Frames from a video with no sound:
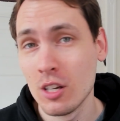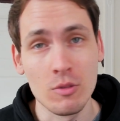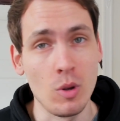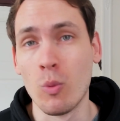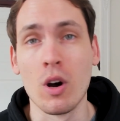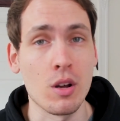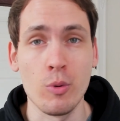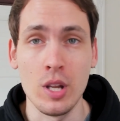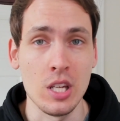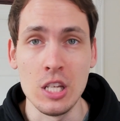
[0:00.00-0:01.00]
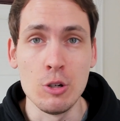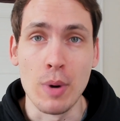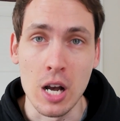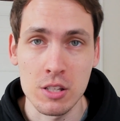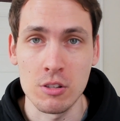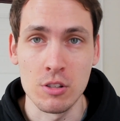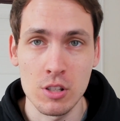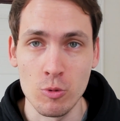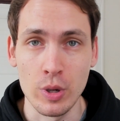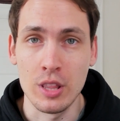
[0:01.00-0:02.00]
We want to win EU Masters
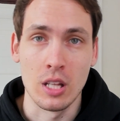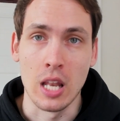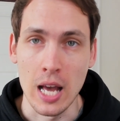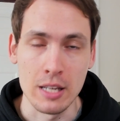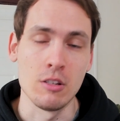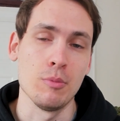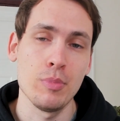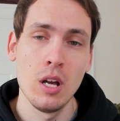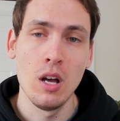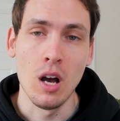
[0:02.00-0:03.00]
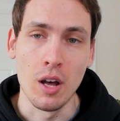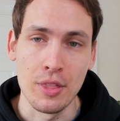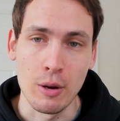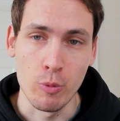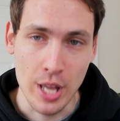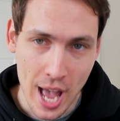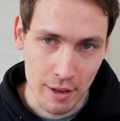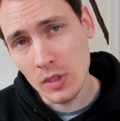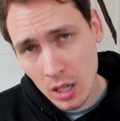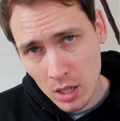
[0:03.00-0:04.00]
with the lineup that we
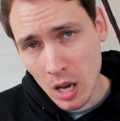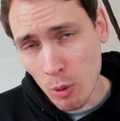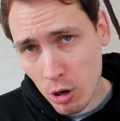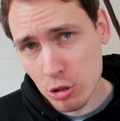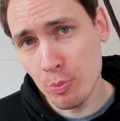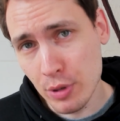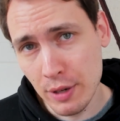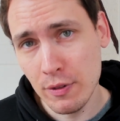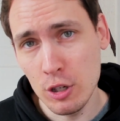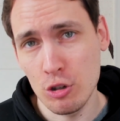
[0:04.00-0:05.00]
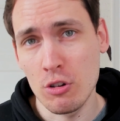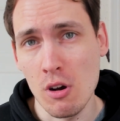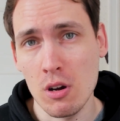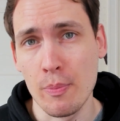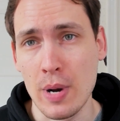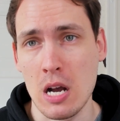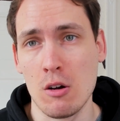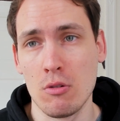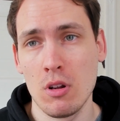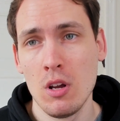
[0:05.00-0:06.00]
have. I want to also briefly just talk
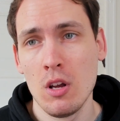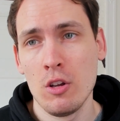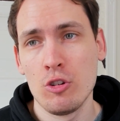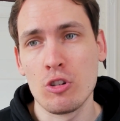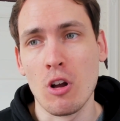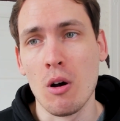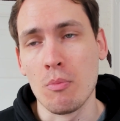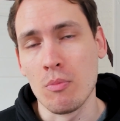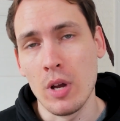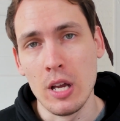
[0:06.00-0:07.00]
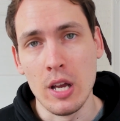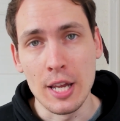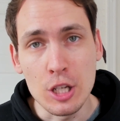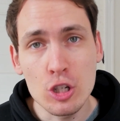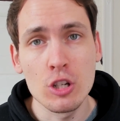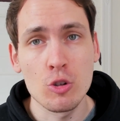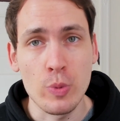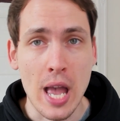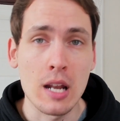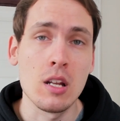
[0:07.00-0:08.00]
about some additions
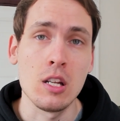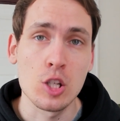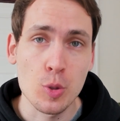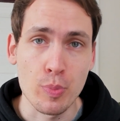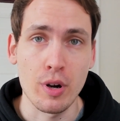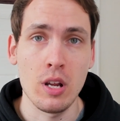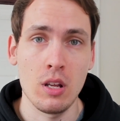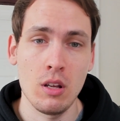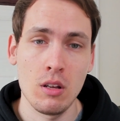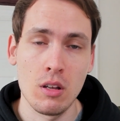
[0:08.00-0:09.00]
we added in spring